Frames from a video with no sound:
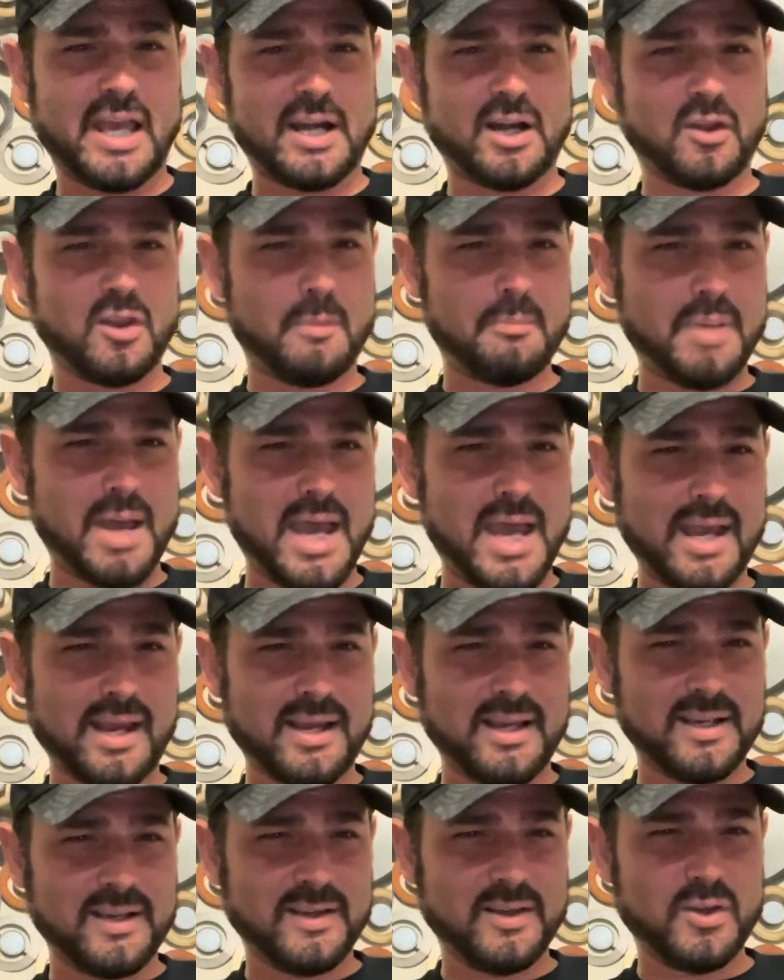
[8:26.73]
And on the
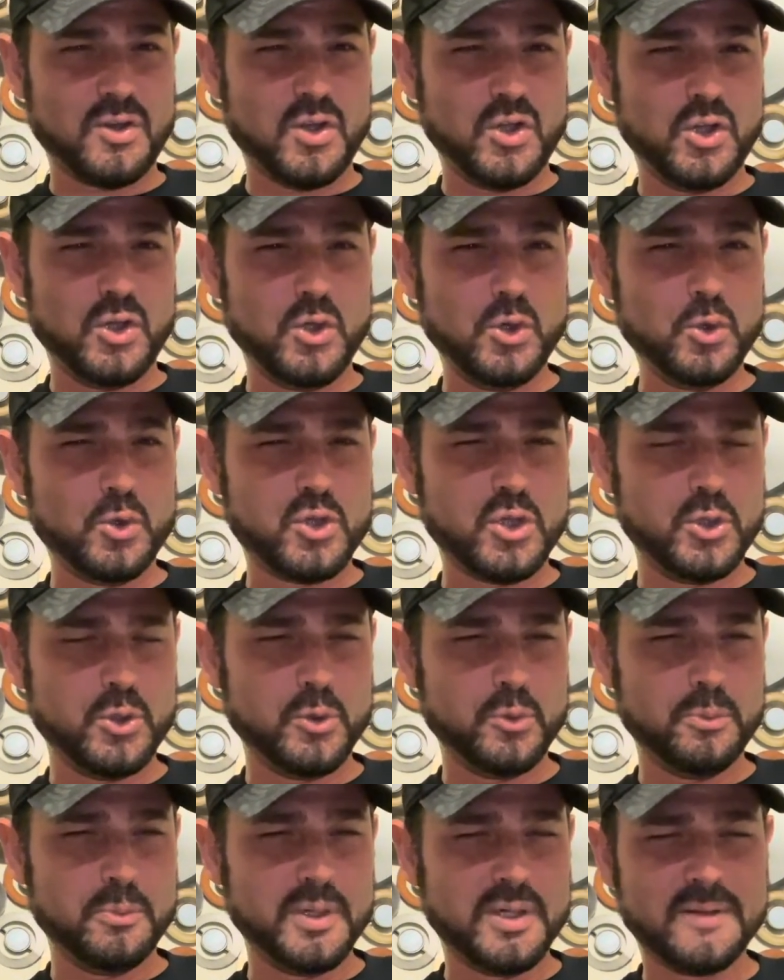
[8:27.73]
back,
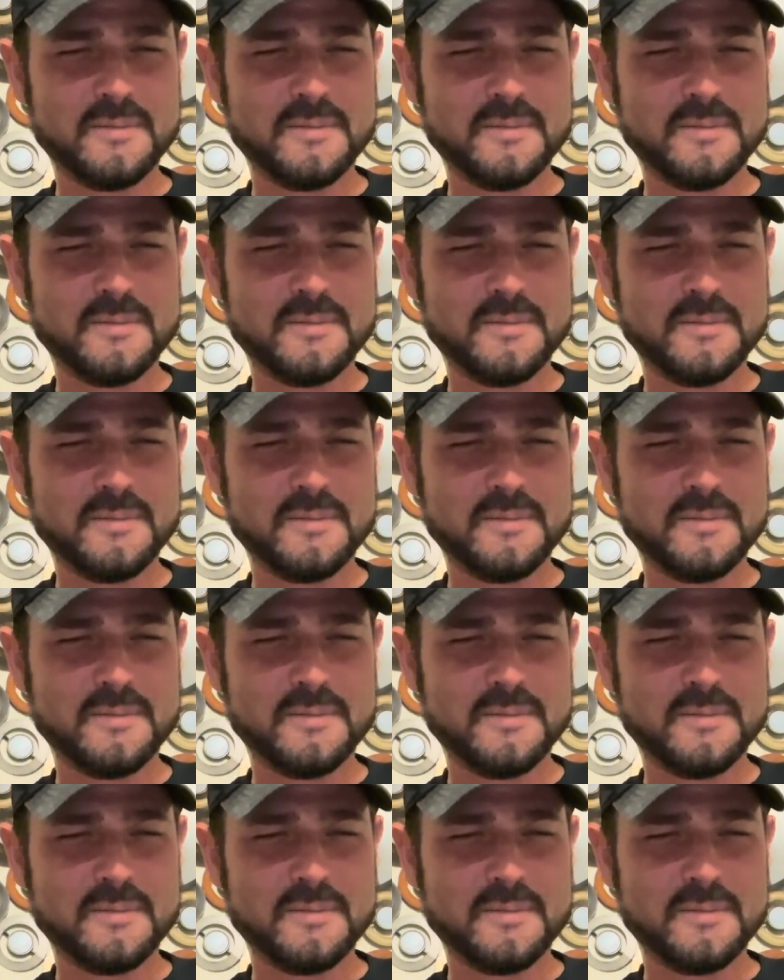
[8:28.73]
YouTube.